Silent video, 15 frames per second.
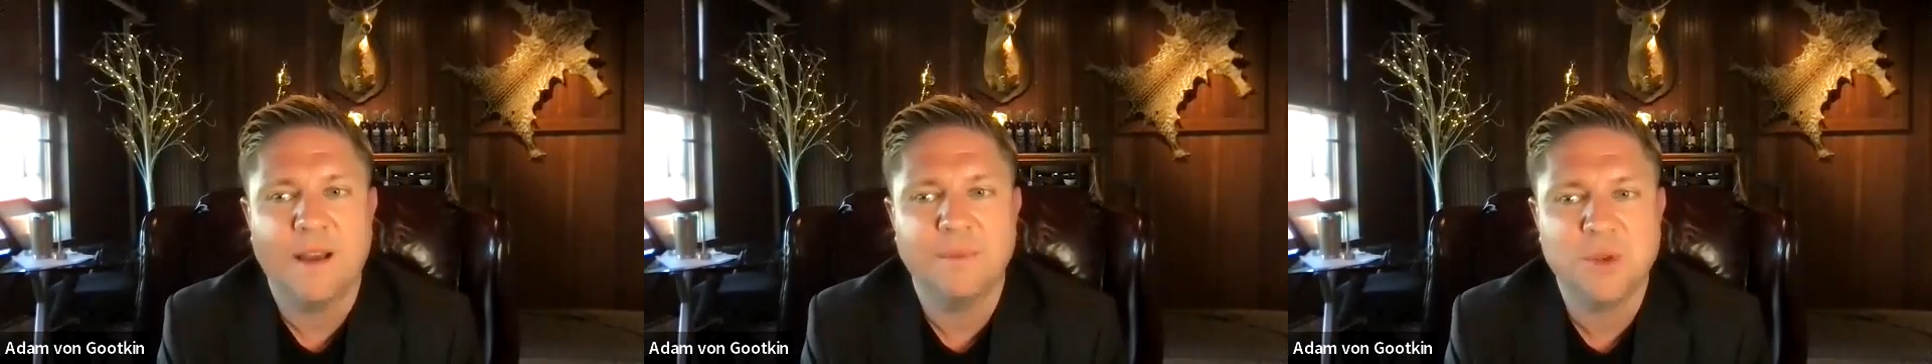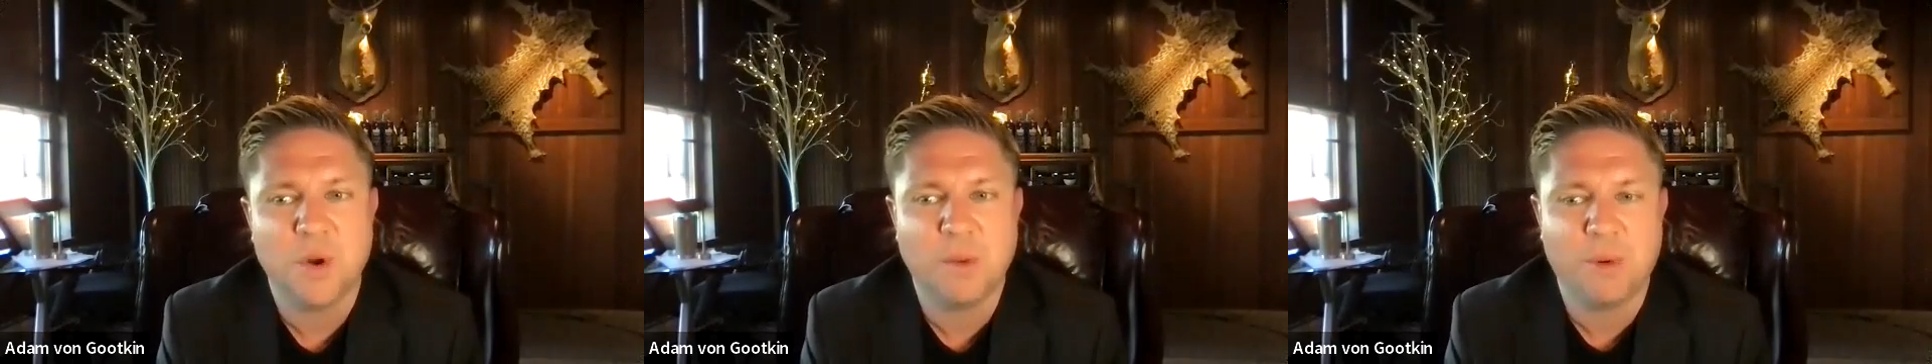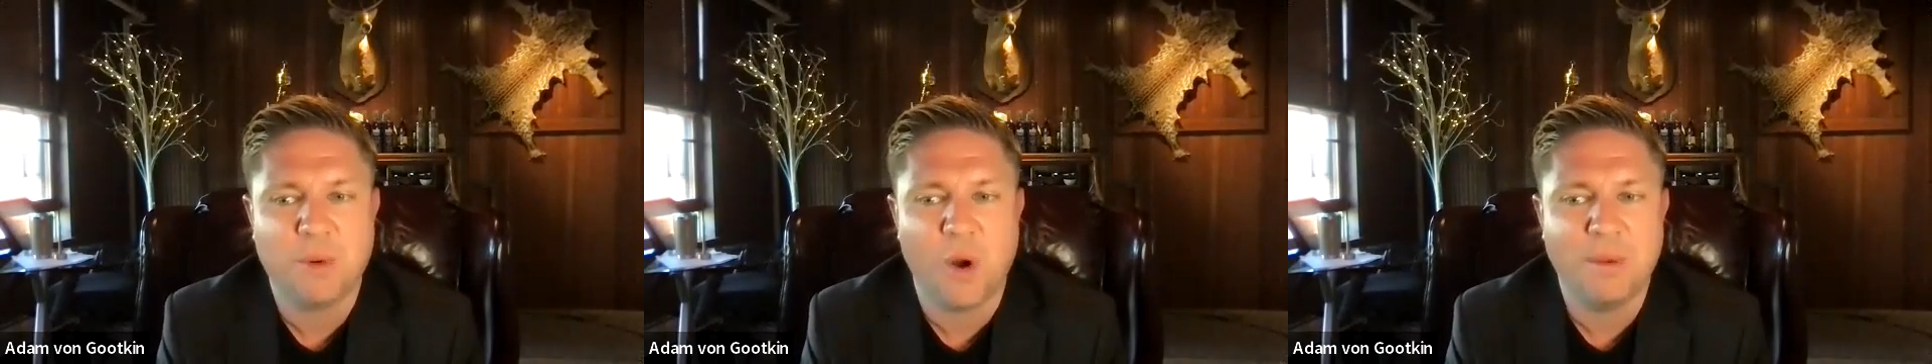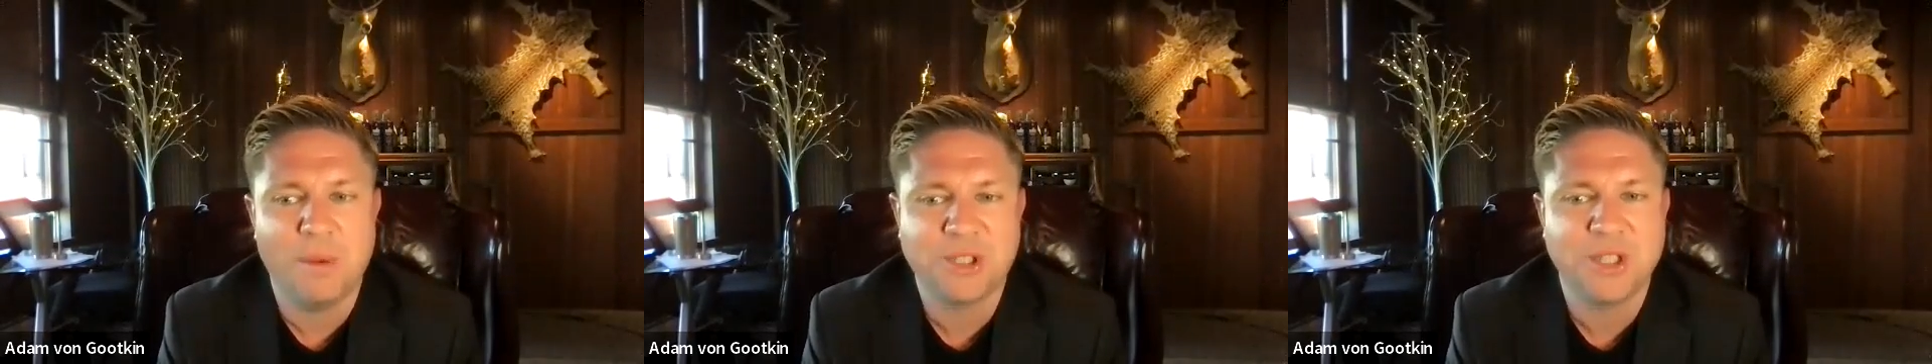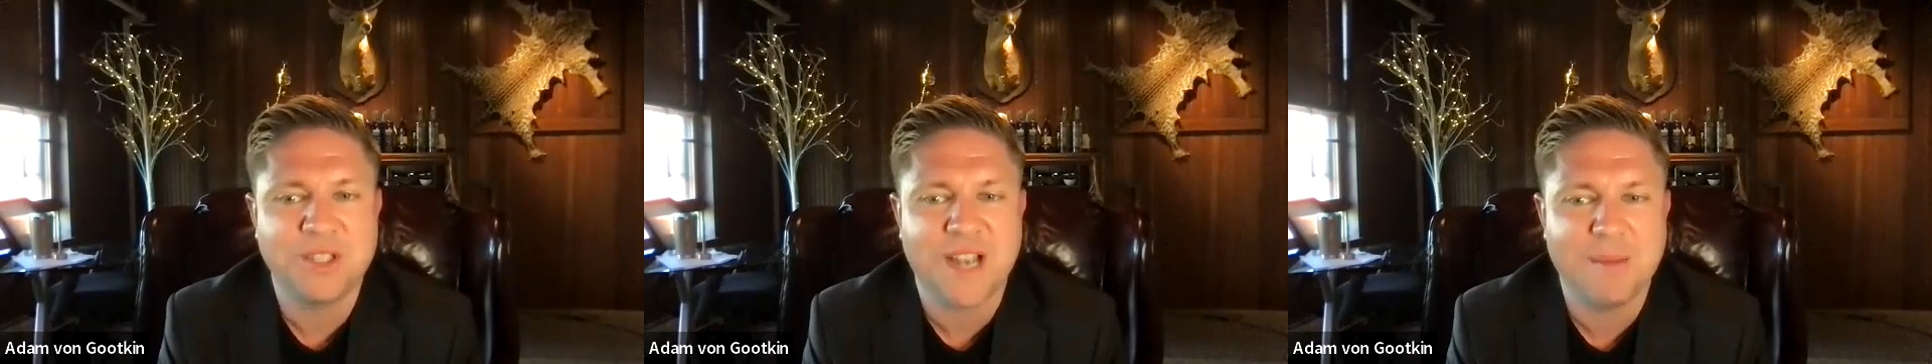During
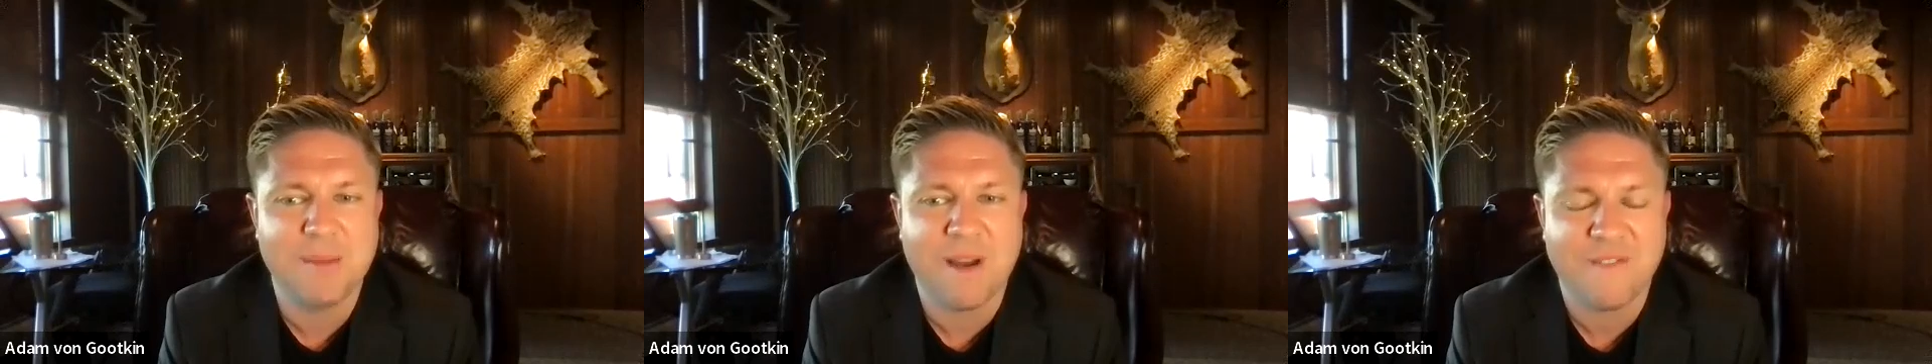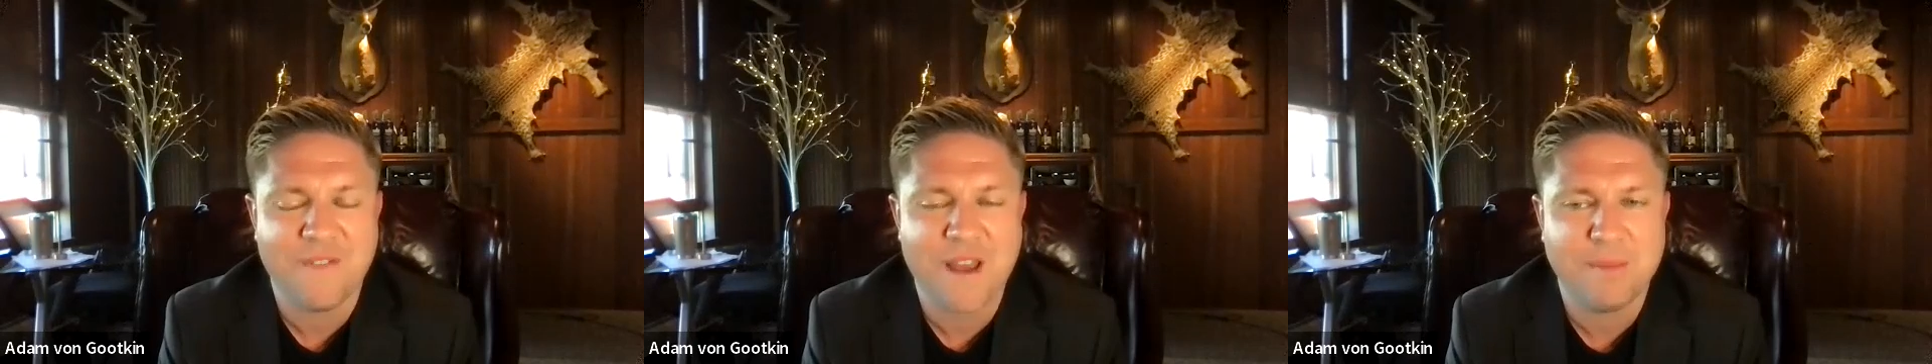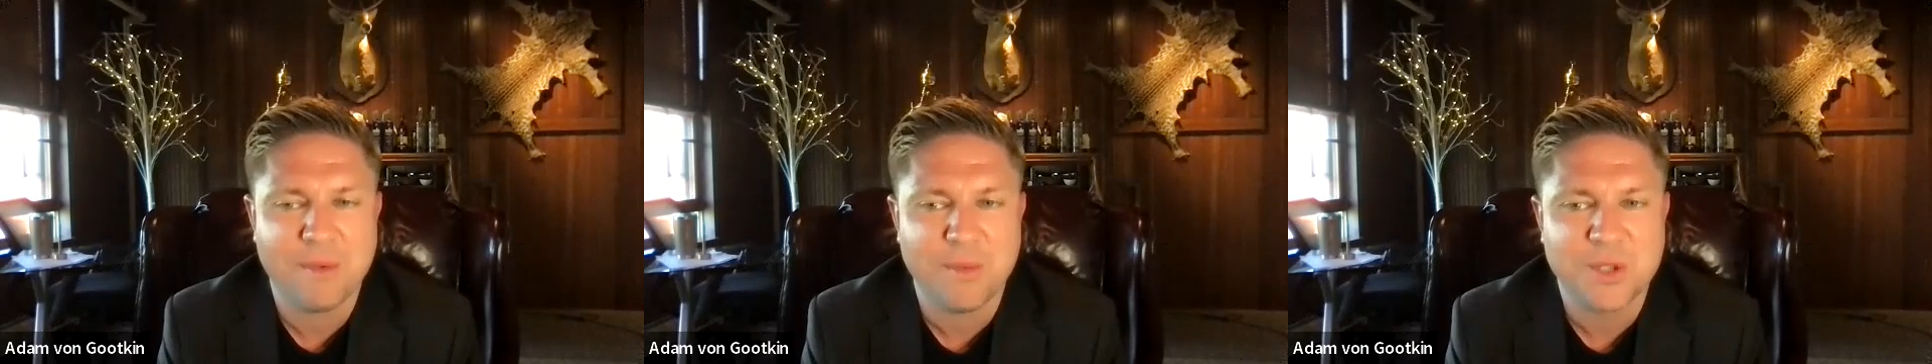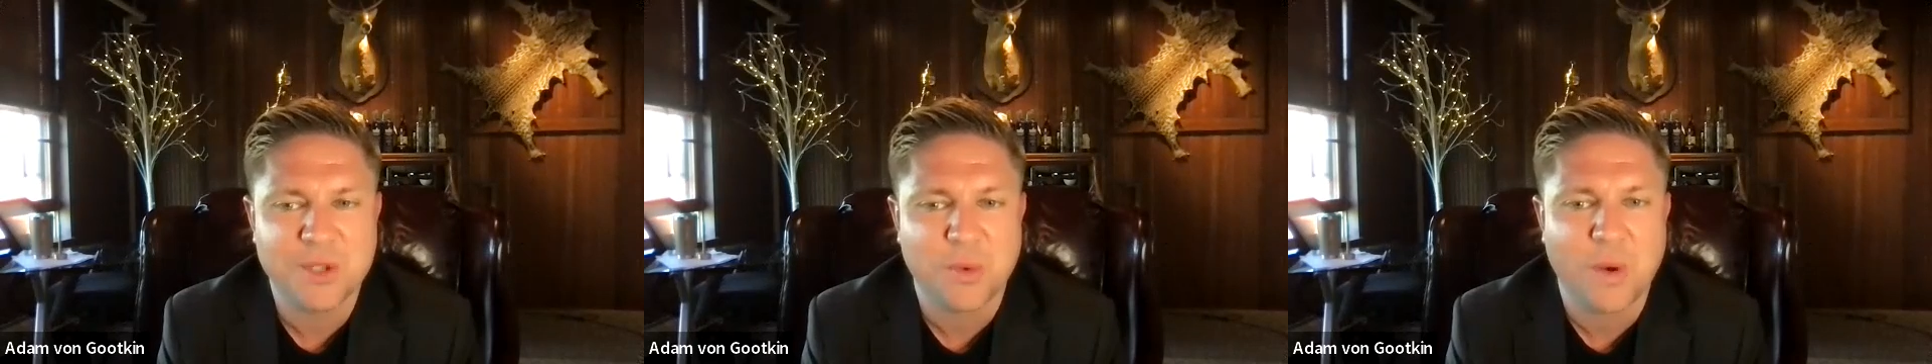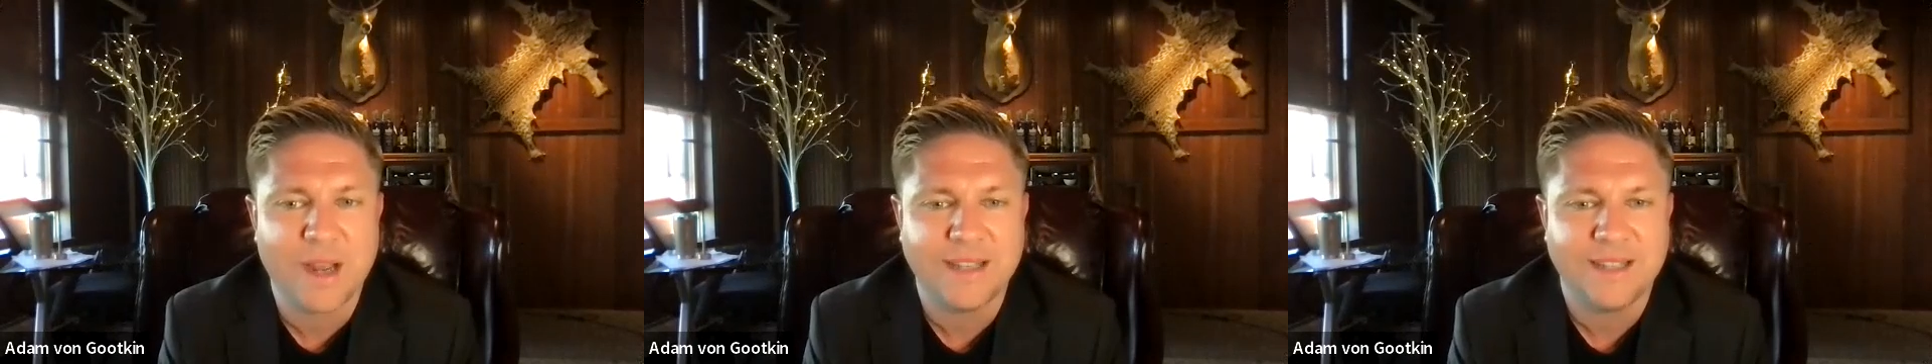Prohibition time, my family was
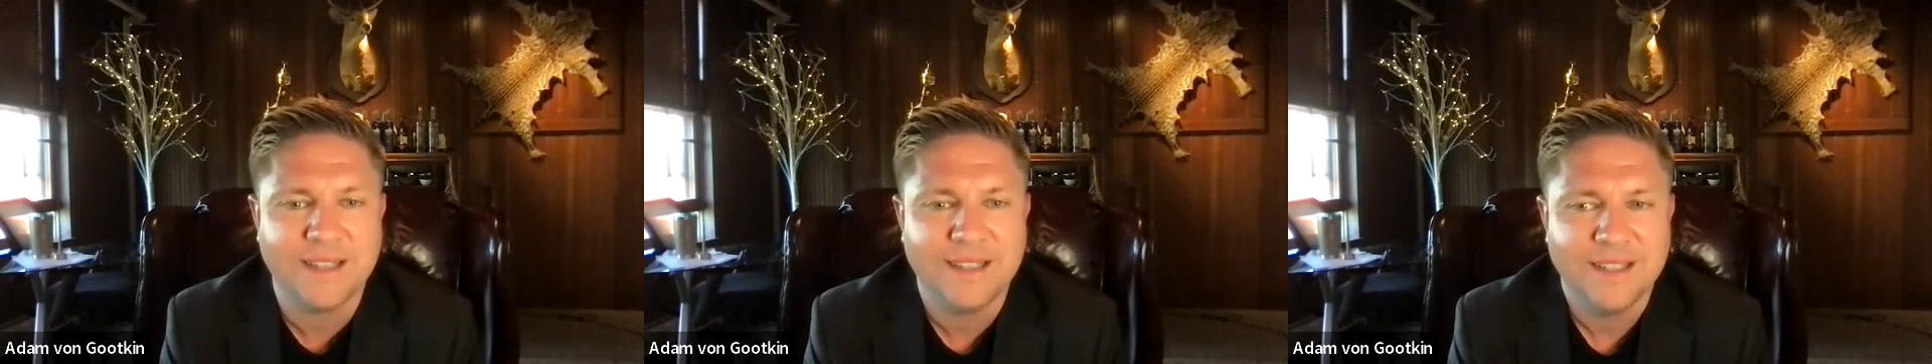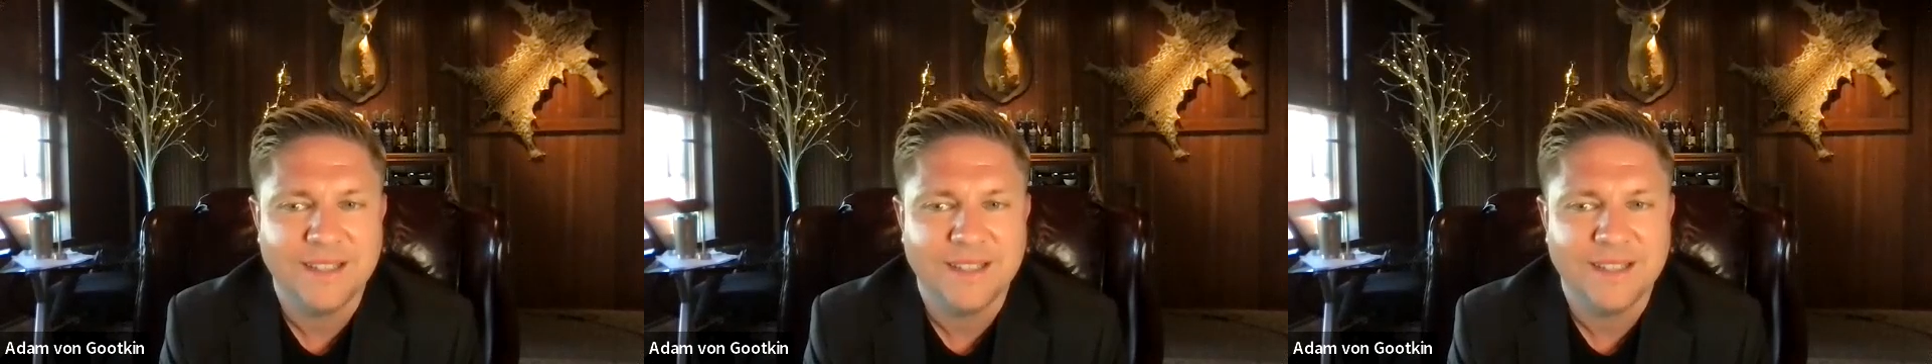quite